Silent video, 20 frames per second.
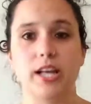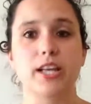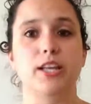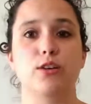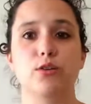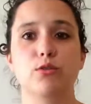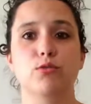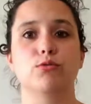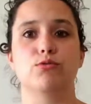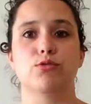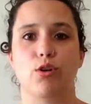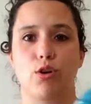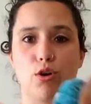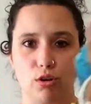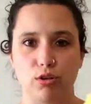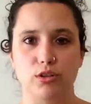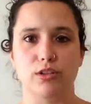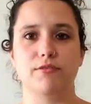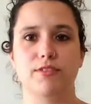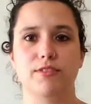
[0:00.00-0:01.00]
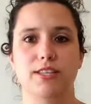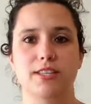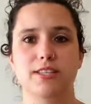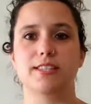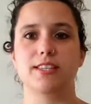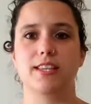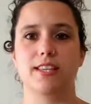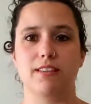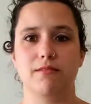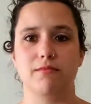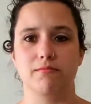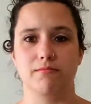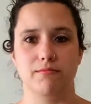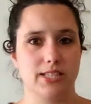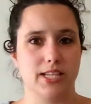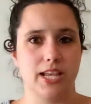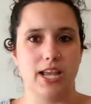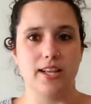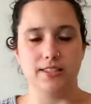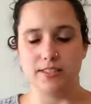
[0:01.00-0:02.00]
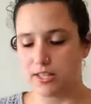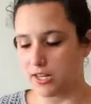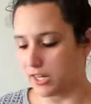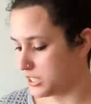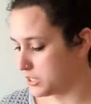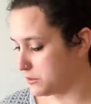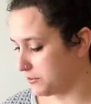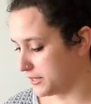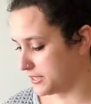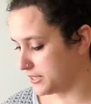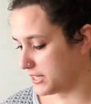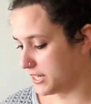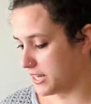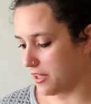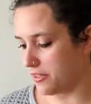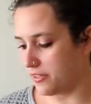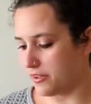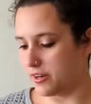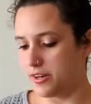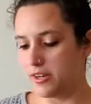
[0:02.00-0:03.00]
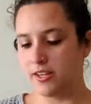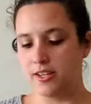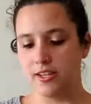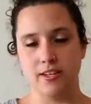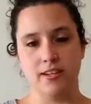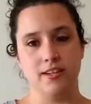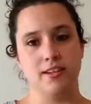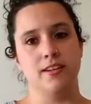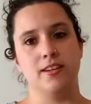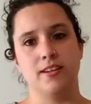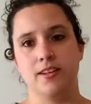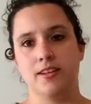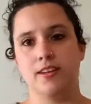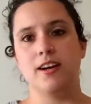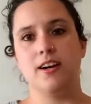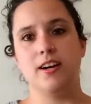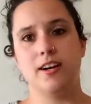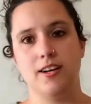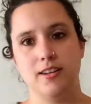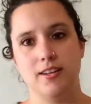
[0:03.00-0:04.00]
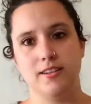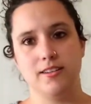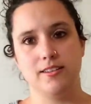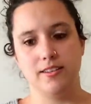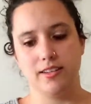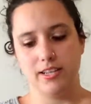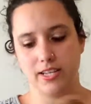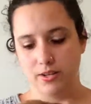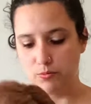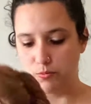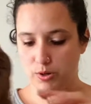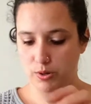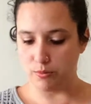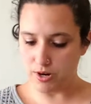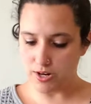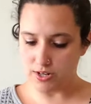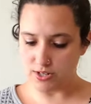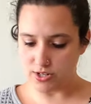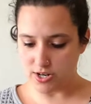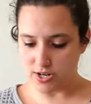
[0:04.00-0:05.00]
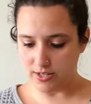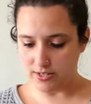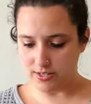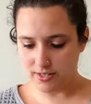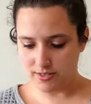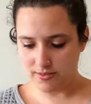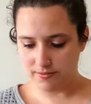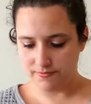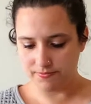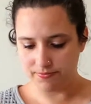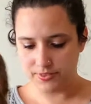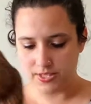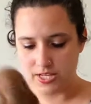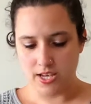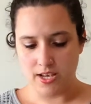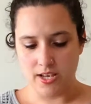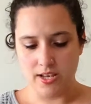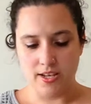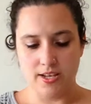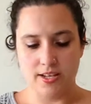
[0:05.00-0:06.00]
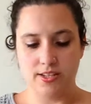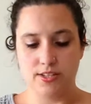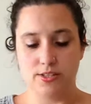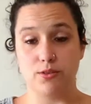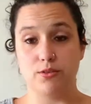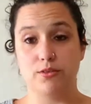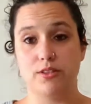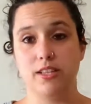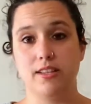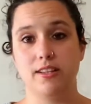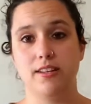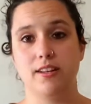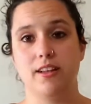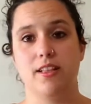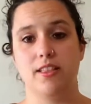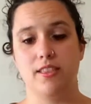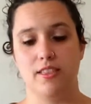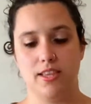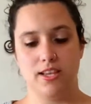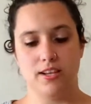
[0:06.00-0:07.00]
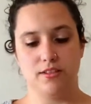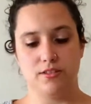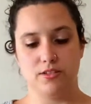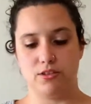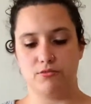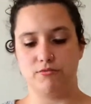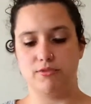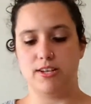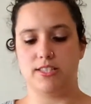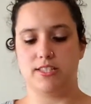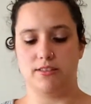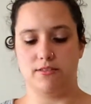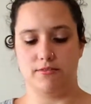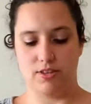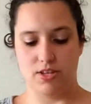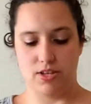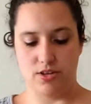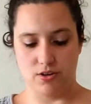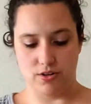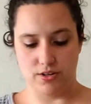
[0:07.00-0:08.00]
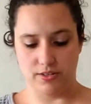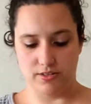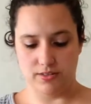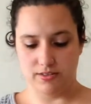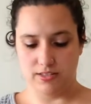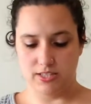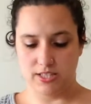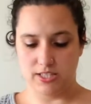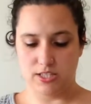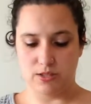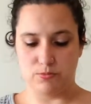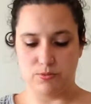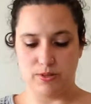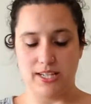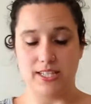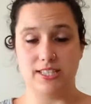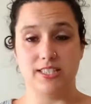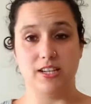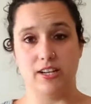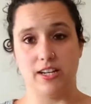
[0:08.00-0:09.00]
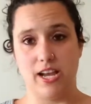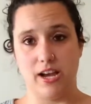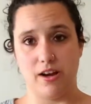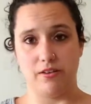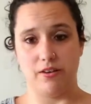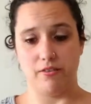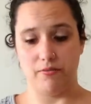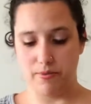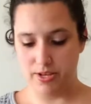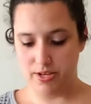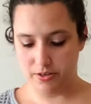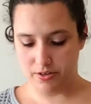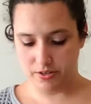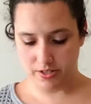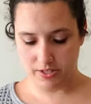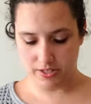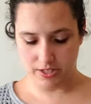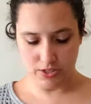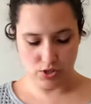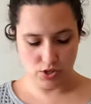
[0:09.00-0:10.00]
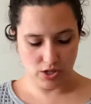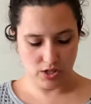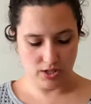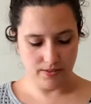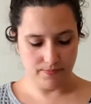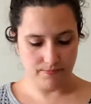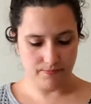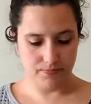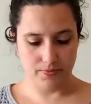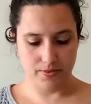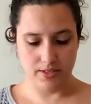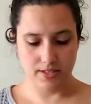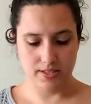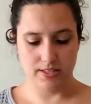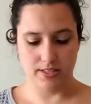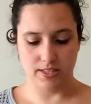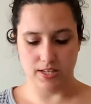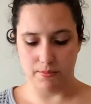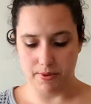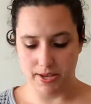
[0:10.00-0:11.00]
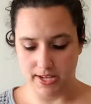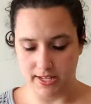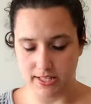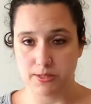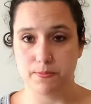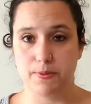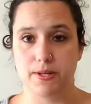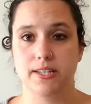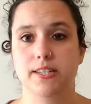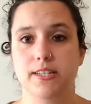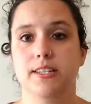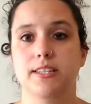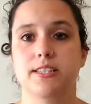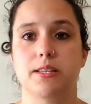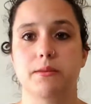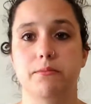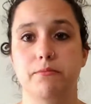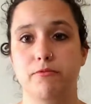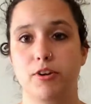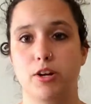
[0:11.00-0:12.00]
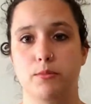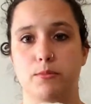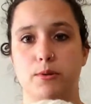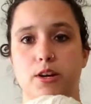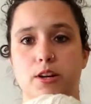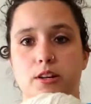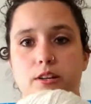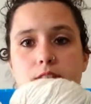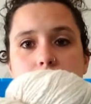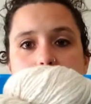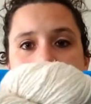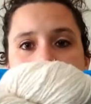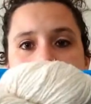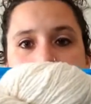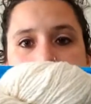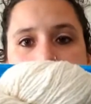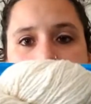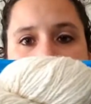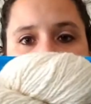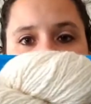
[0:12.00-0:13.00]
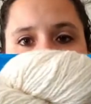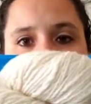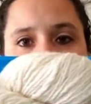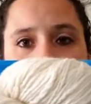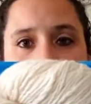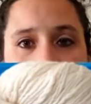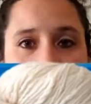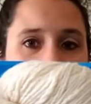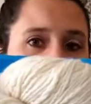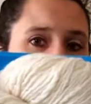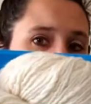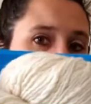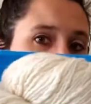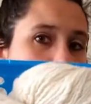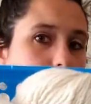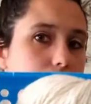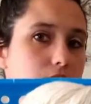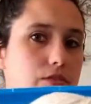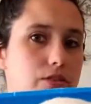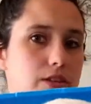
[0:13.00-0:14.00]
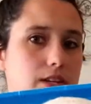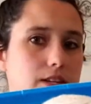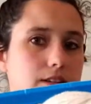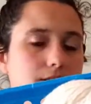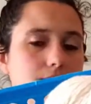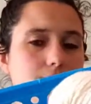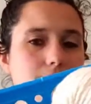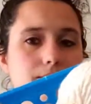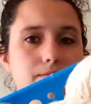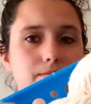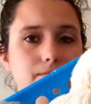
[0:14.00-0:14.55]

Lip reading: I use all of these skeins that I spun together in one project. So then here's the rest of the yarn. This is what I dug out of my yarn hutch. Some hand spun, some farm yarn, and just some other things.